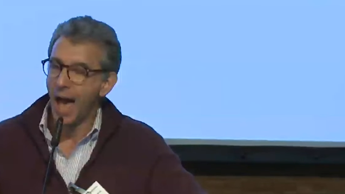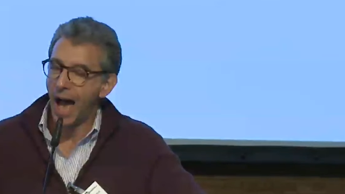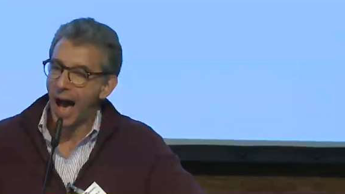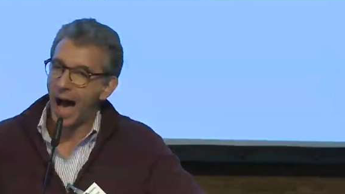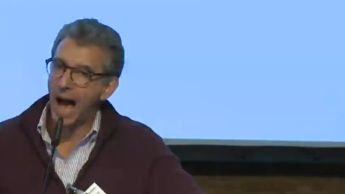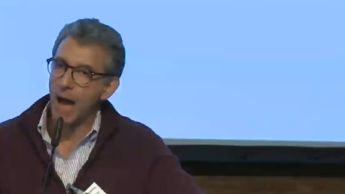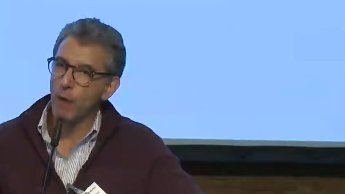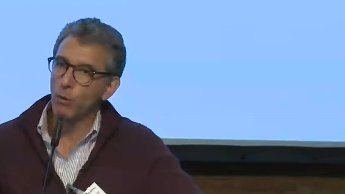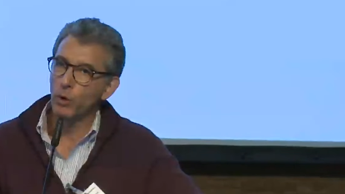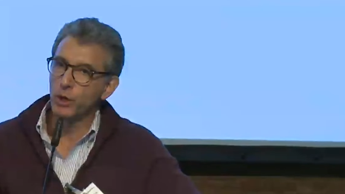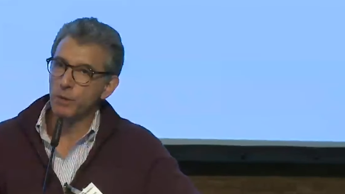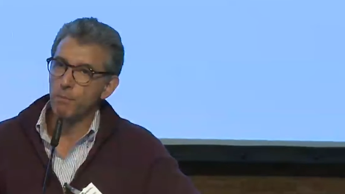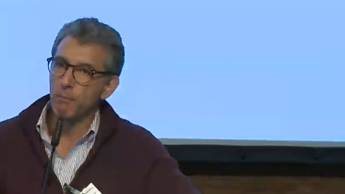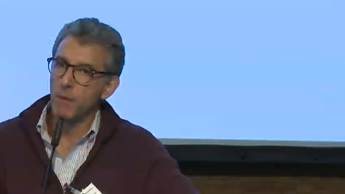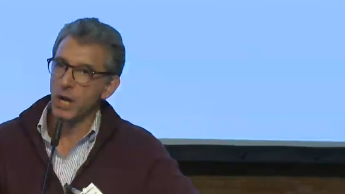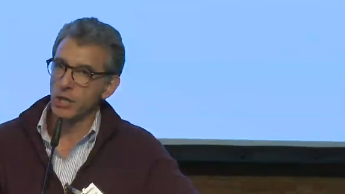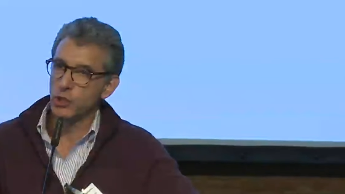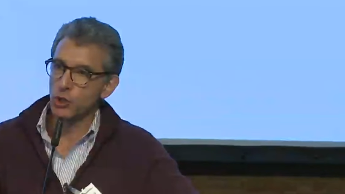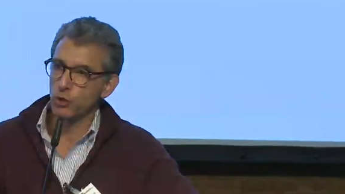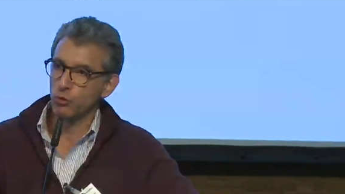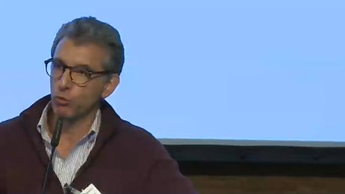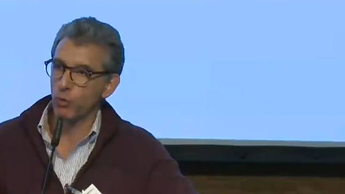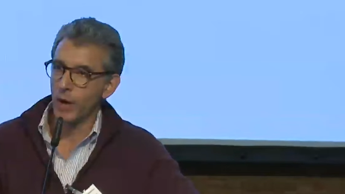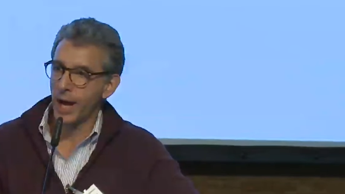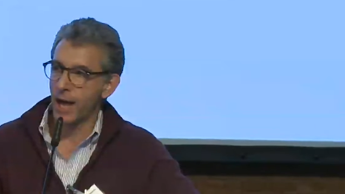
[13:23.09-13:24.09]
I would
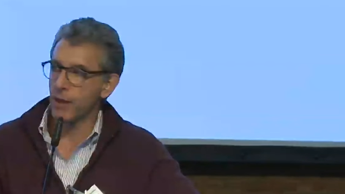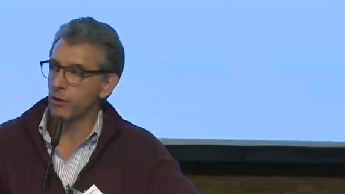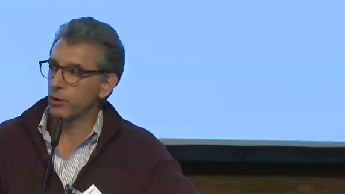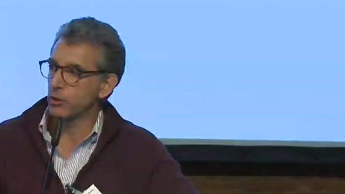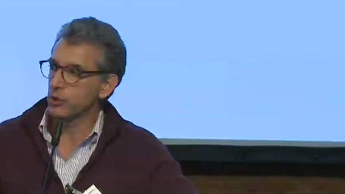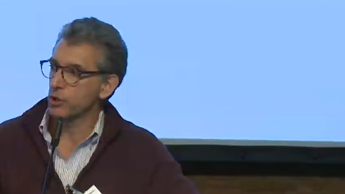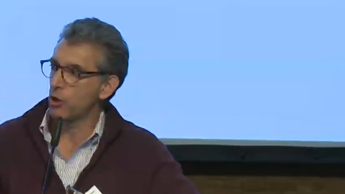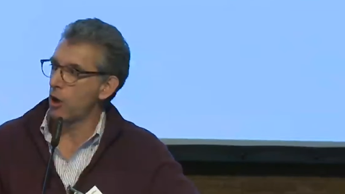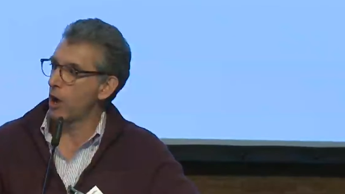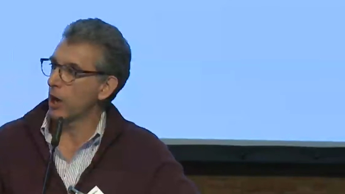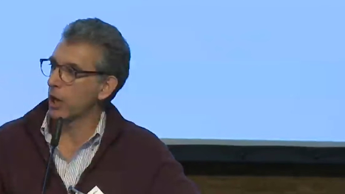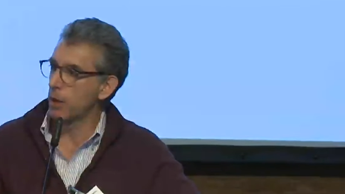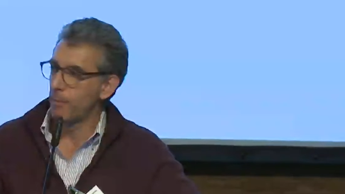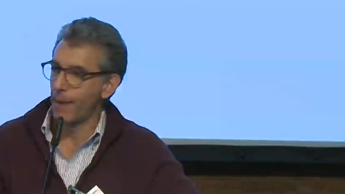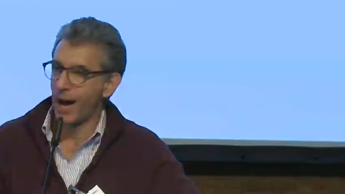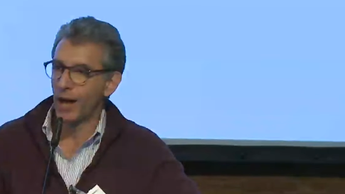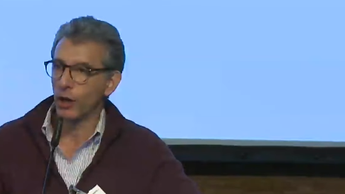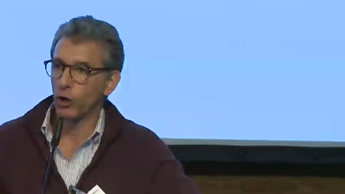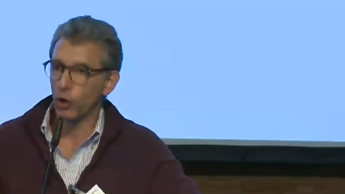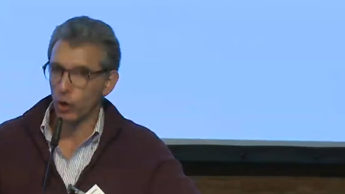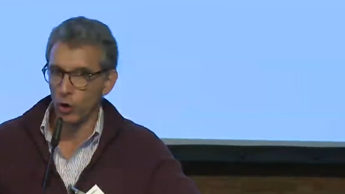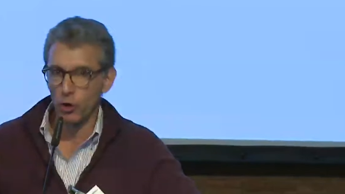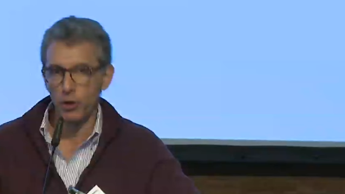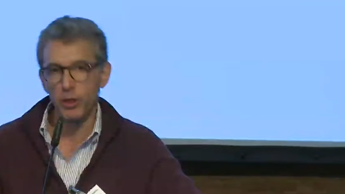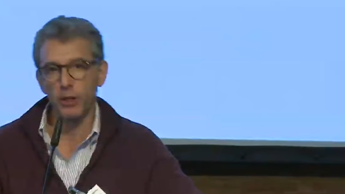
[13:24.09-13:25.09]
much rather talk
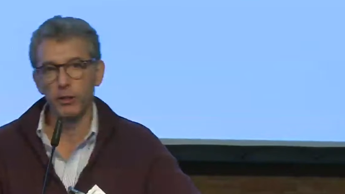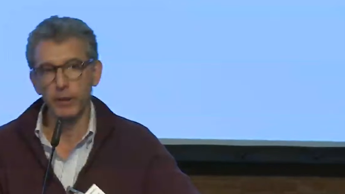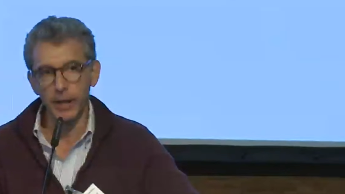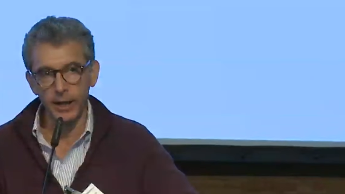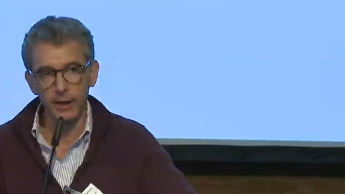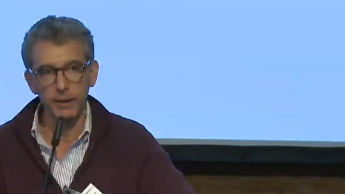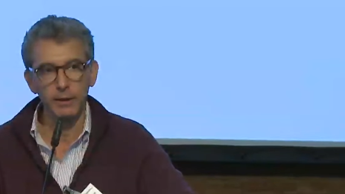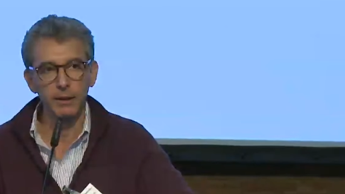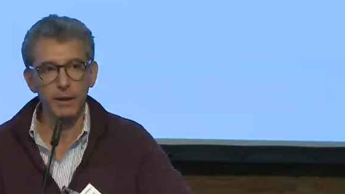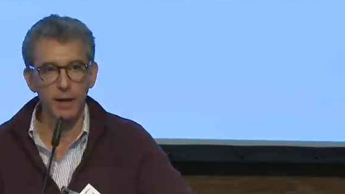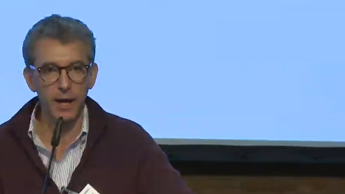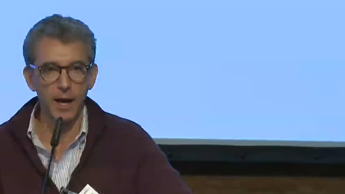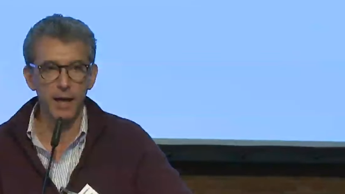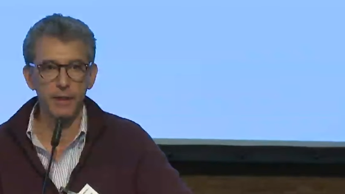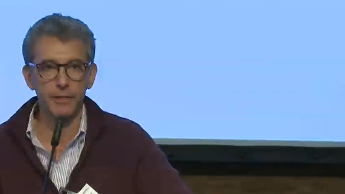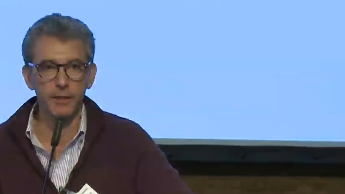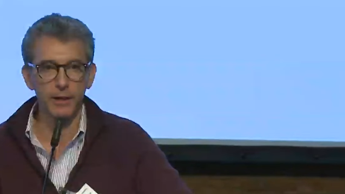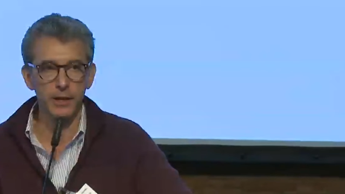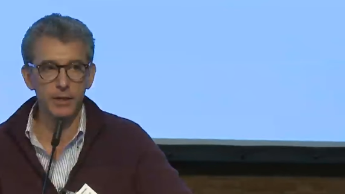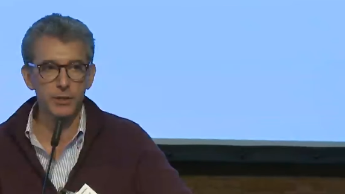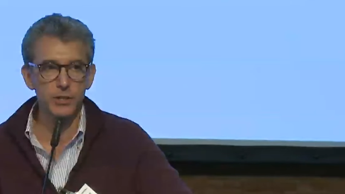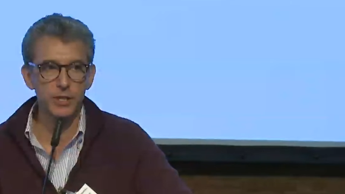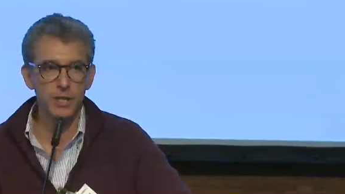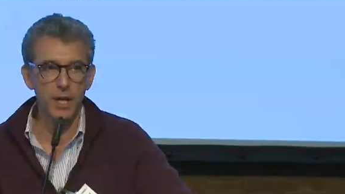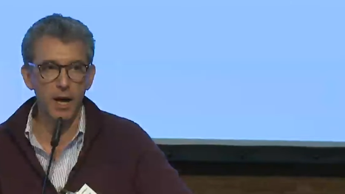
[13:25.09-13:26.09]
about earthling
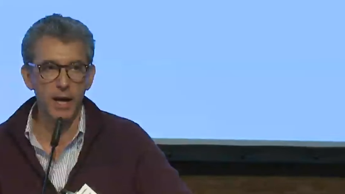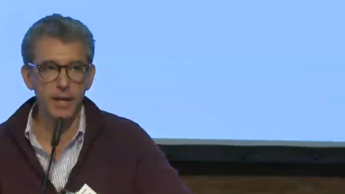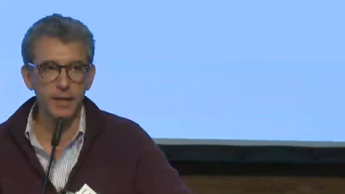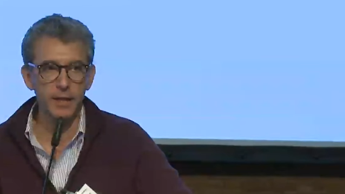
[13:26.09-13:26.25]
ethics.